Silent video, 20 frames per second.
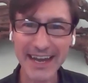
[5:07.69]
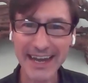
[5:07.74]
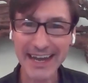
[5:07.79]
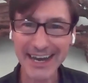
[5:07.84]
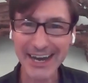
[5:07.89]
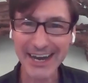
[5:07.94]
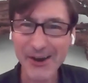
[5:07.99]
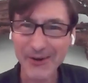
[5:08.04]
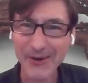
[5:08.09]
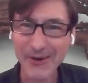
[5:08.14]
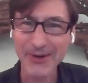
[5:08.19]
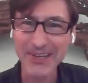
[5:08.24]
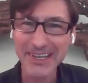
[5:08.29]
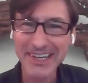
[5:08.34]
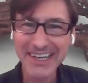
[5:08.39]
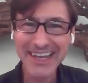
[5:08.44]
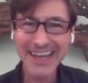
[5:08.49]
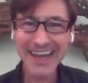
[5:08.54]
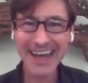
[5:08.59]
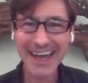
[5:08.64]
how
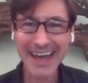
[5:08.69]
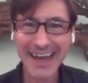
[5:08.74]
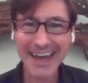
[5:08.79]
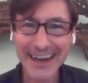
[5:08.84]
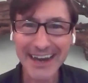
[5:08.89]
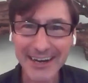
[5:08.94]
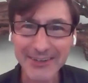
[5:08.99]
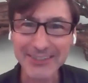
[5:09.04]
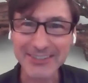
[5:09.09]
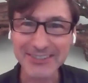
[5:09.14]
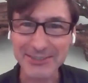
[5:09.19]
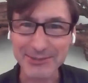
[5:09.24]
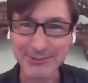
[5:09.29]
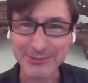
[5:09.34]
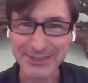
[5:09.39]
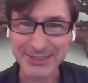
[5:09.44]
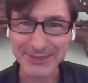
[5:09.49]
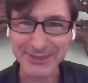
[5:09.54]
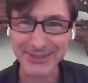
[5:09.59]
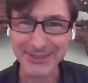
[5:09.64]
how did you
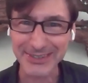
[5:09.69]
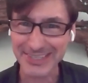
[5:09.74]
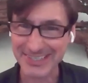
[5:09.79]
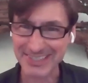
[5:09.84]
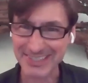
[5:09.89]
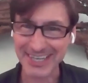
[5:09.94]
do this?